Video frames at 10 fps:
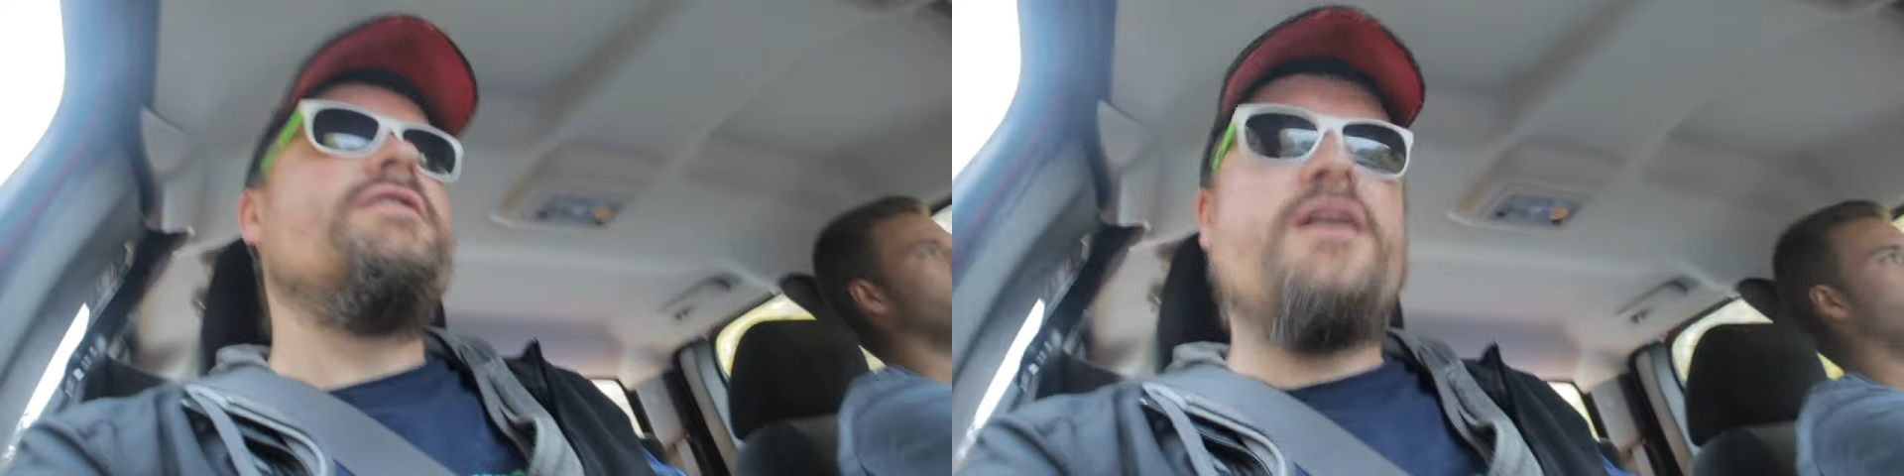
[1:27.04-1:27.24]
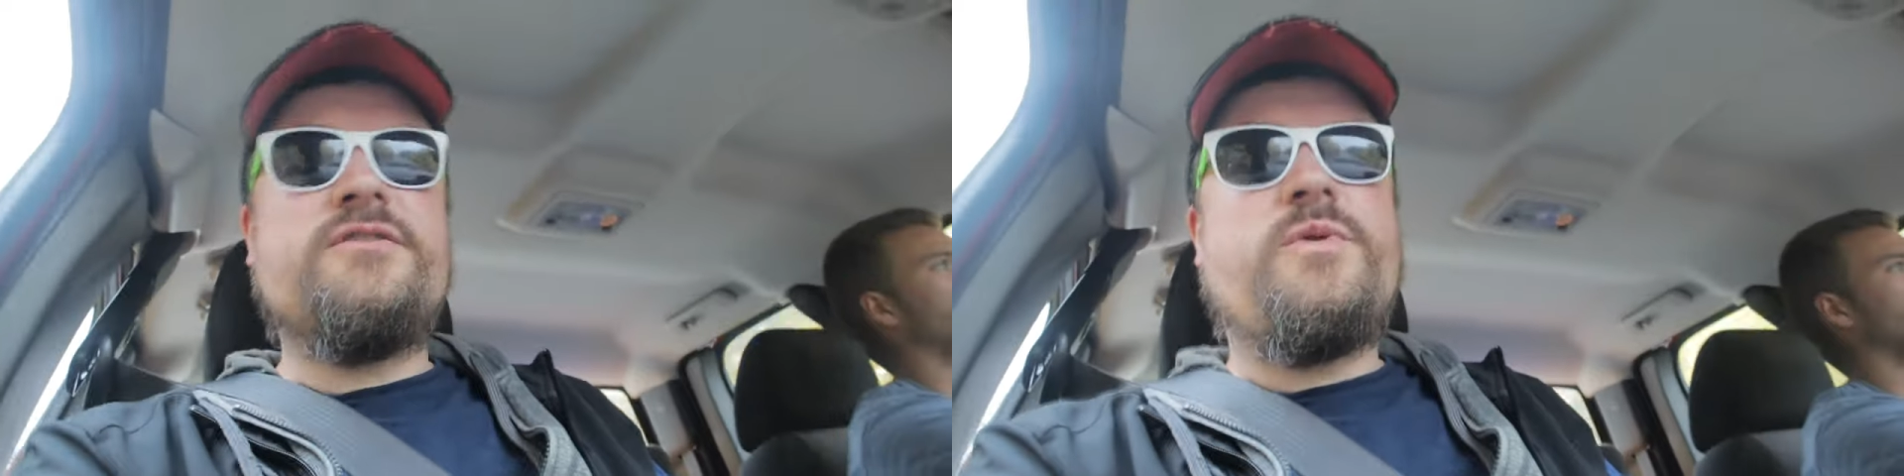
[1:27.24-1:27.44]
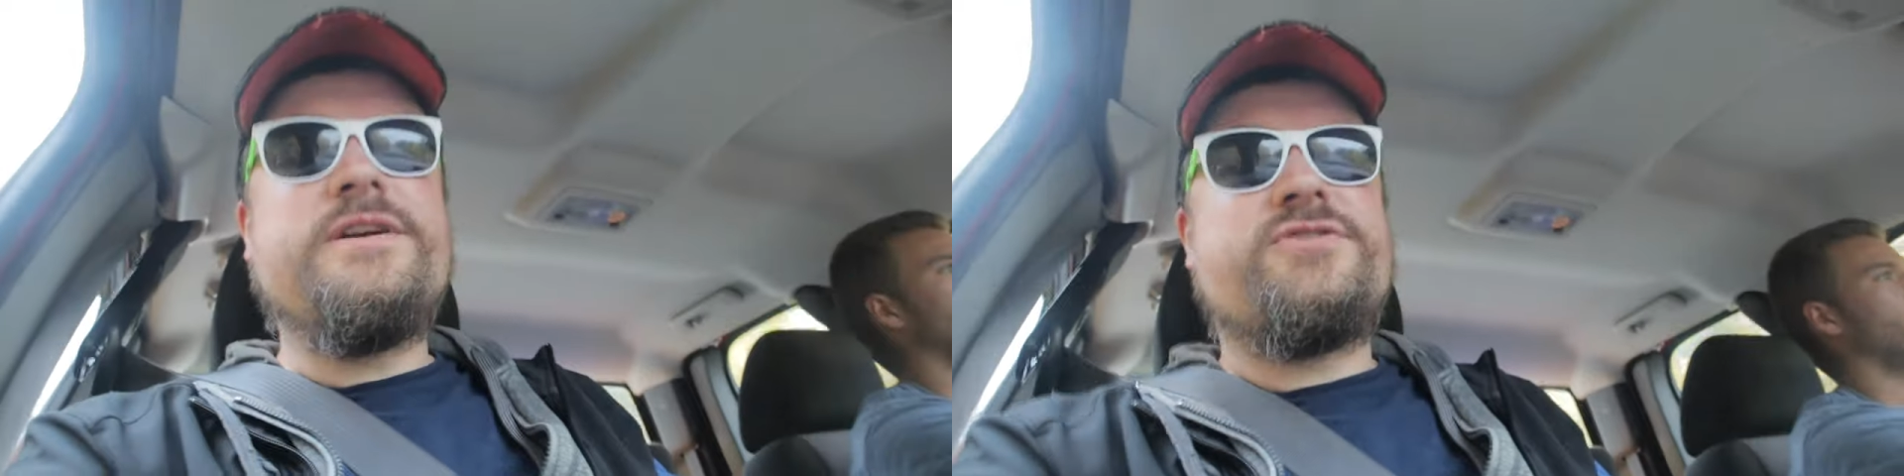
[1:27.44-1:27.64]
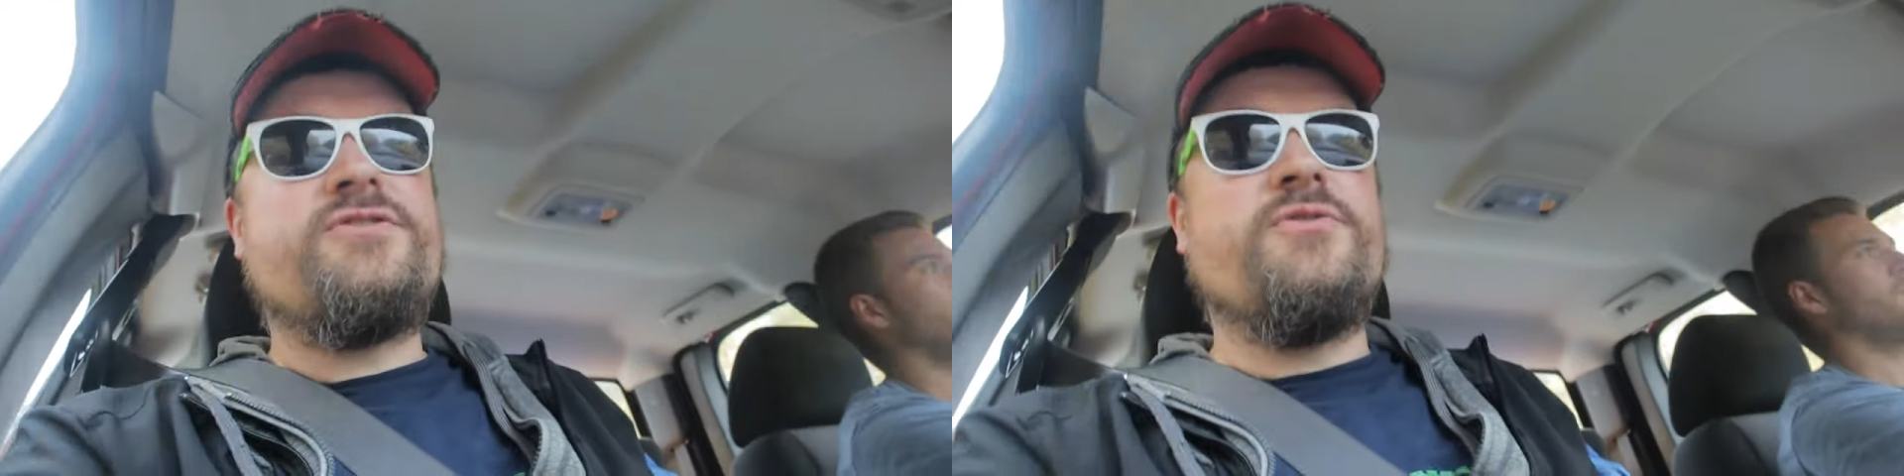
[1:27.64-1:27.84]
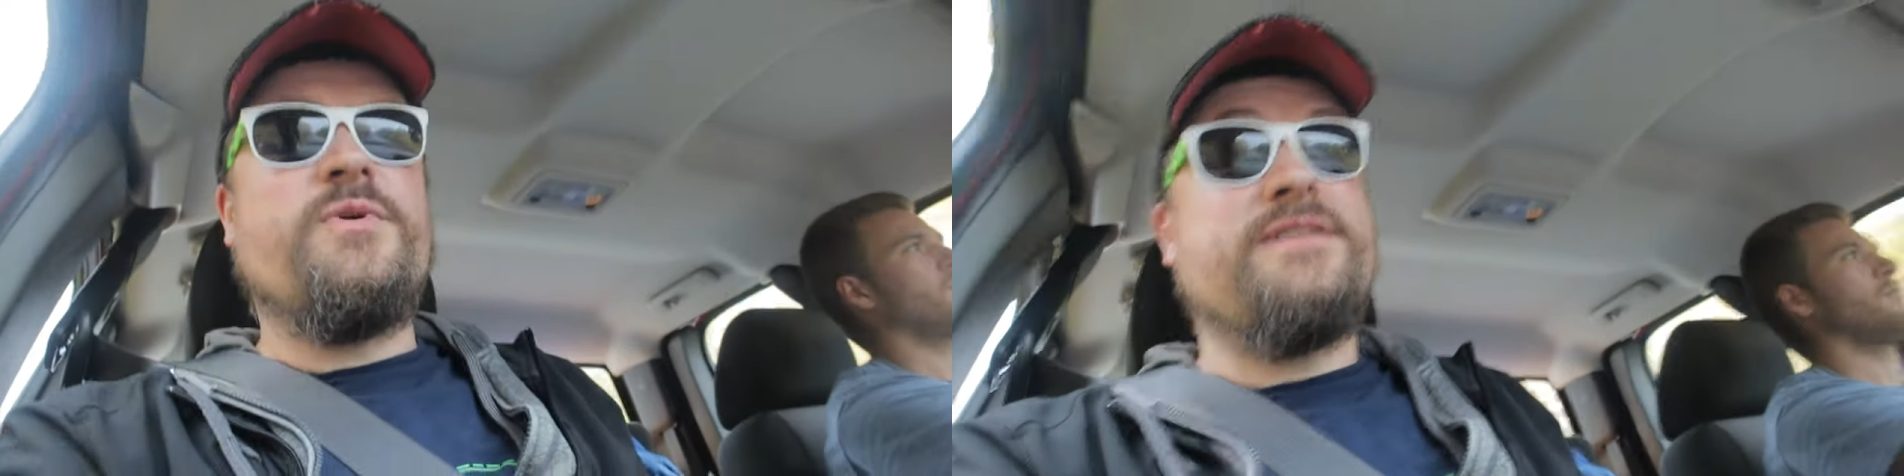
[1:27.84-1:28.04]
not quite
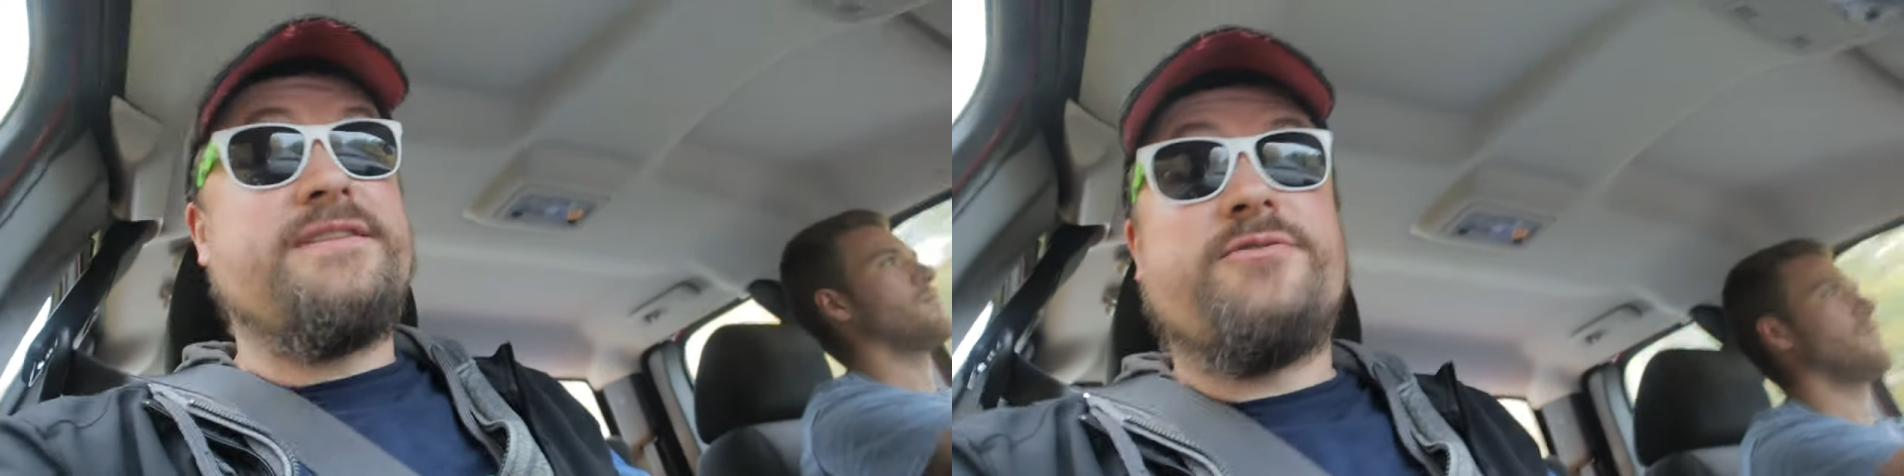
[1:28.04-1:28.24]
sure what the